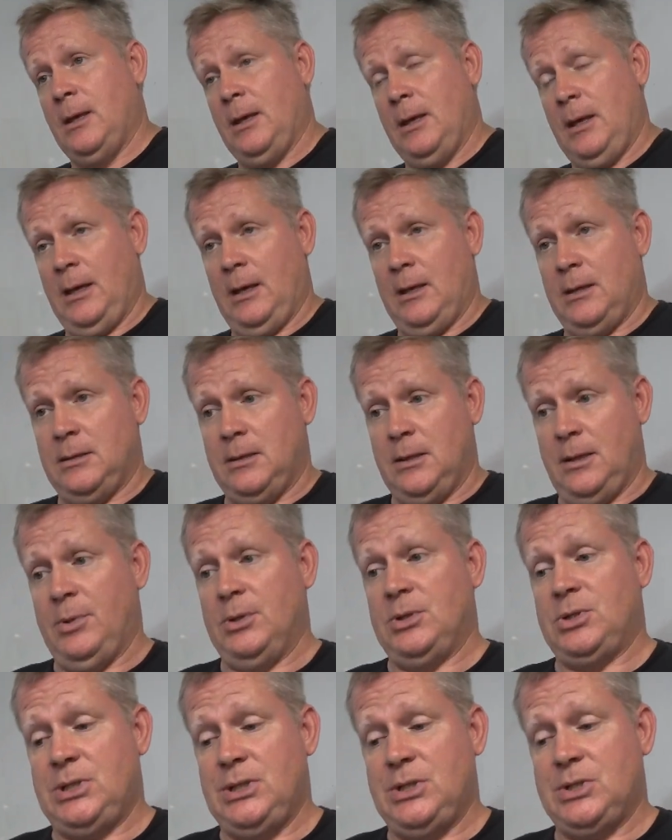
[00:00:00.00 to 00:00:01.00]
And
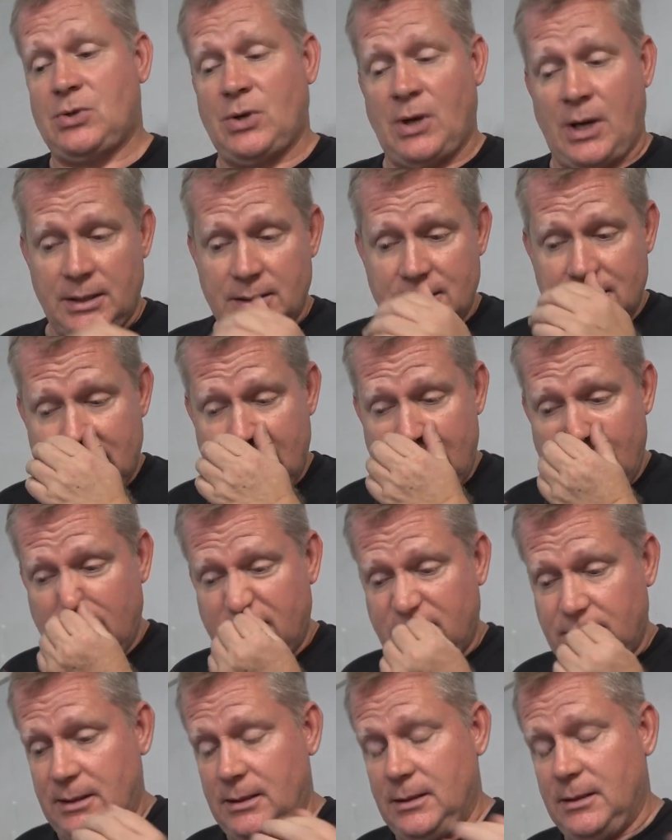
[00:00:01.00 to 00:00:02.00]
but she's trying to
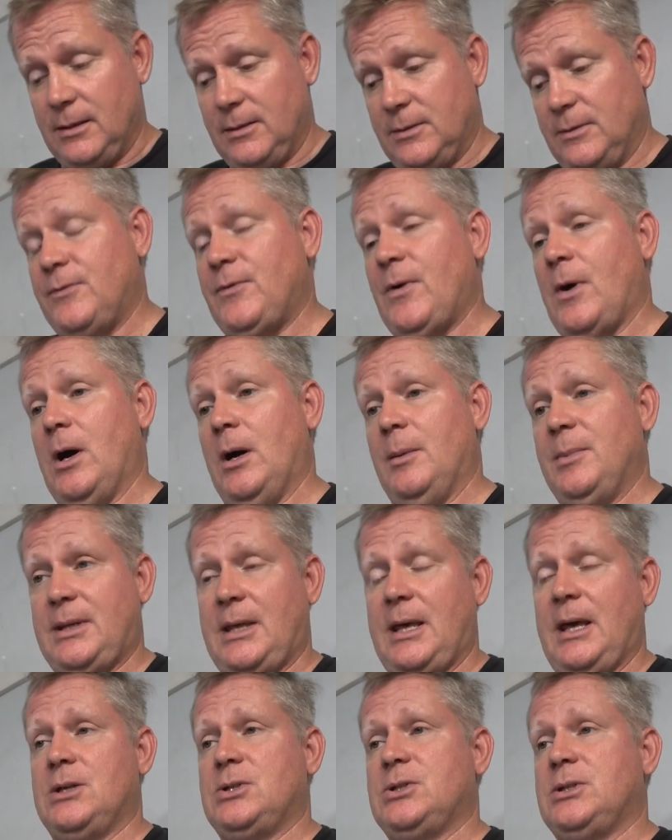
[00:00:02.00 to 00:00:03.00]
take the farm to
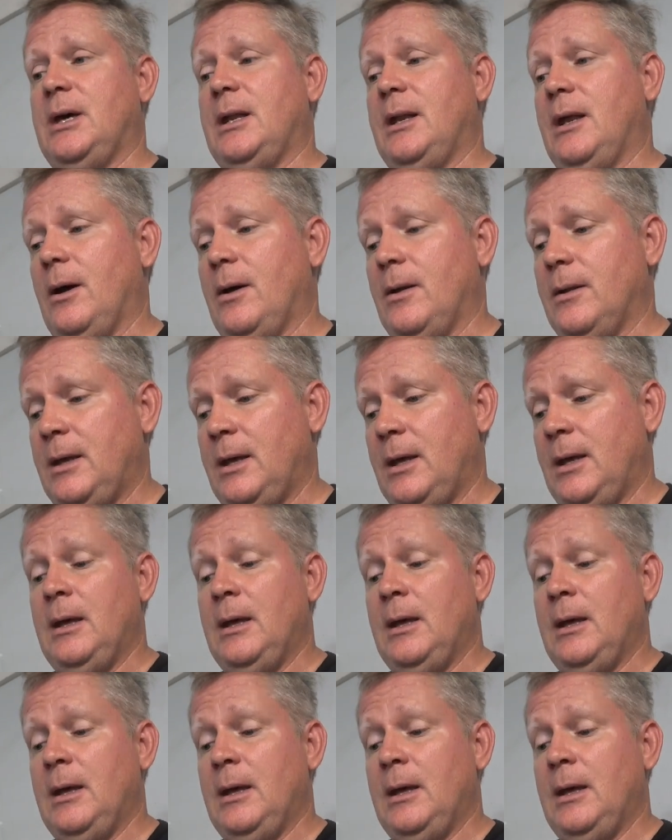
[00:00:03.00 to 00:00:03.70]
cash that out.